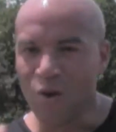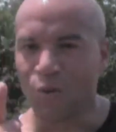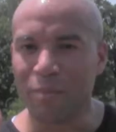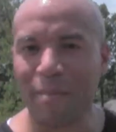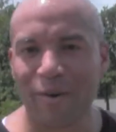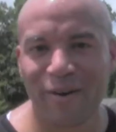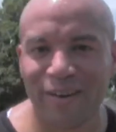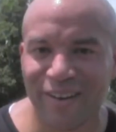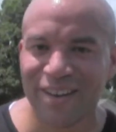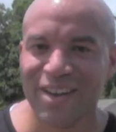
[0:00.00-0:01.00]
Remember,
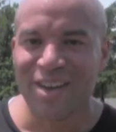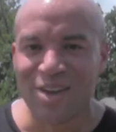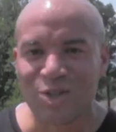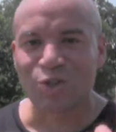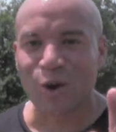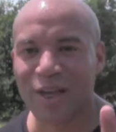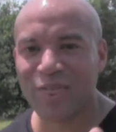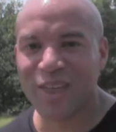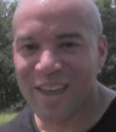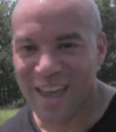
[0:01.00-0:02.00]

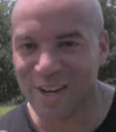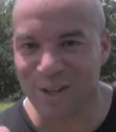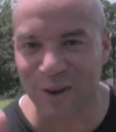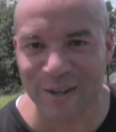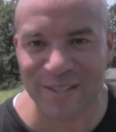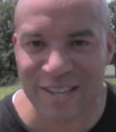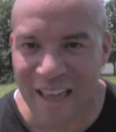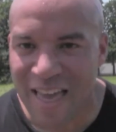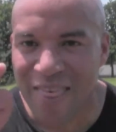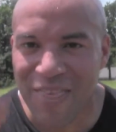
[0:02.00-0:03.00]
strength and endurance,
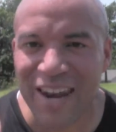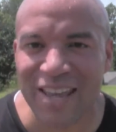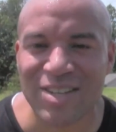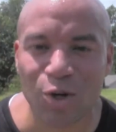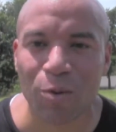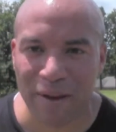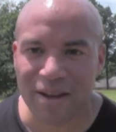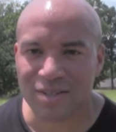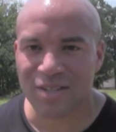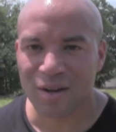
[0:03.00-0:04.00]
that is your
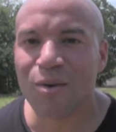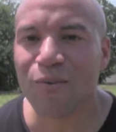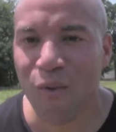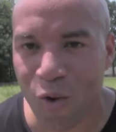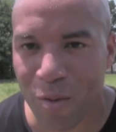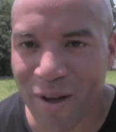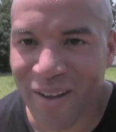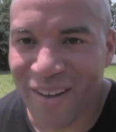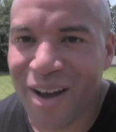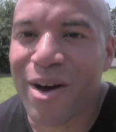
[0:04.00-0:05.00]
best form
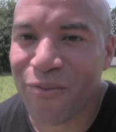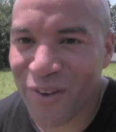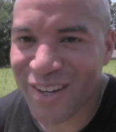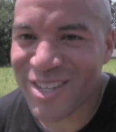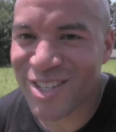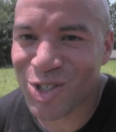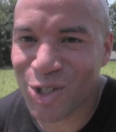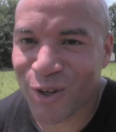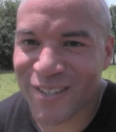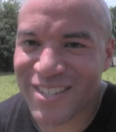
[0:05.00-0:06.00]
of fitness
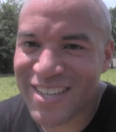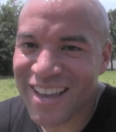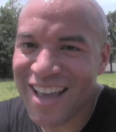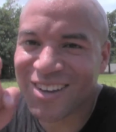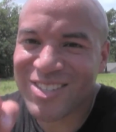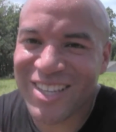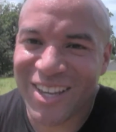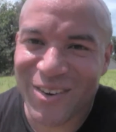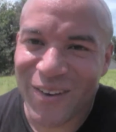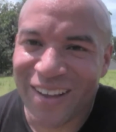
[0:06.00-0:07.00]
insurance. I'll see
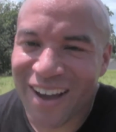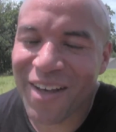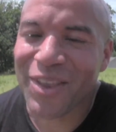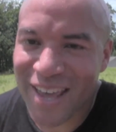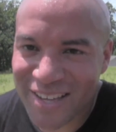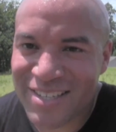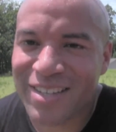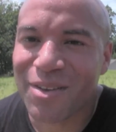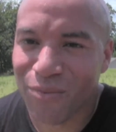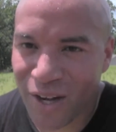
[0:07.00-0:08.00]
you on the
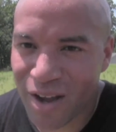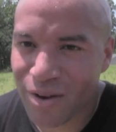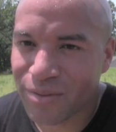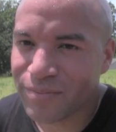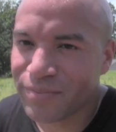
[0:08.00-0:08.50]
next video.